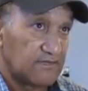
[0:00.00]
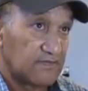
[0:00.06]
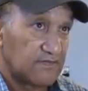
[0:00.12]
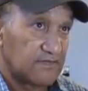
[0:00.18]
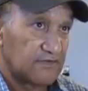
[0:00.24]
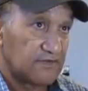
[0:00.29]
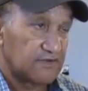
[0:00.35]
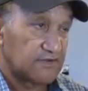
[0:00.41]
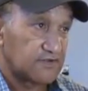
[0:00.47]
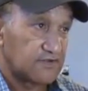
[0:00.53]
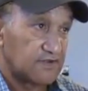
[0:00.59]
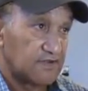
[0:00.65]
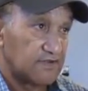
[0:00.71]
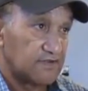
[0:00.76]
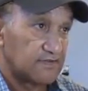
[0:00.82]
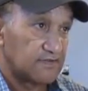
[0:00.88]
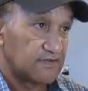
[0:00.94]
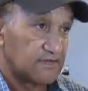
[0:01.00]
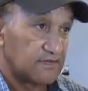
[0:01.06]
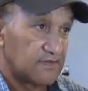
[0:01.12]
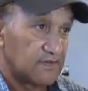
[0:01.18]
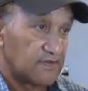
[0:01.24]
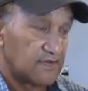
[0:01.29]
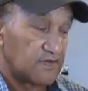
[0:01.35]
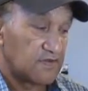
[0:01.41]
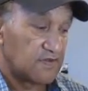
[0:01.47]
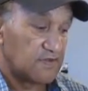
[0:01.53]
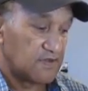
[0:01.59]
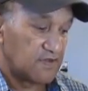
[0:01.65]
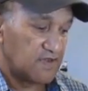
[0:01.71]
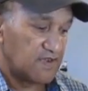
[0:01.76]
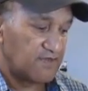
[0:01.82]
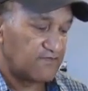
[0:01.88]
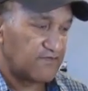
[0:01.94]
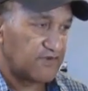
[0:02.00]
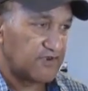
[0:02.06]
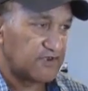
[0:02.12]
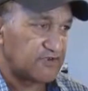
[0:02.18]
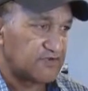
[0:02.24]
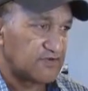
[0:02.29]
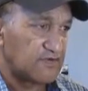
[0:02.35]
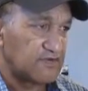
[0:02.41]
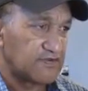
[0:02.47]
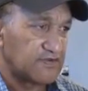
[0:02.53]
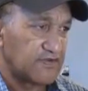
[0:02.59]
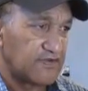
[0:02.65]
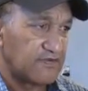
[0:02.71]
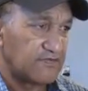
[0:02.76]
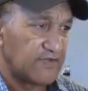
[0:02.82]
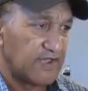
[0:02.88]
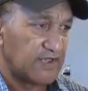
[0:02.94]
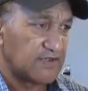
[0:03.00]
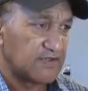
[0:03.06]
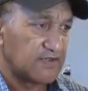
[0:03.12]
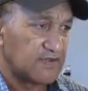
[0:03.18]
I'm just going. I haven't finished talking to him yet.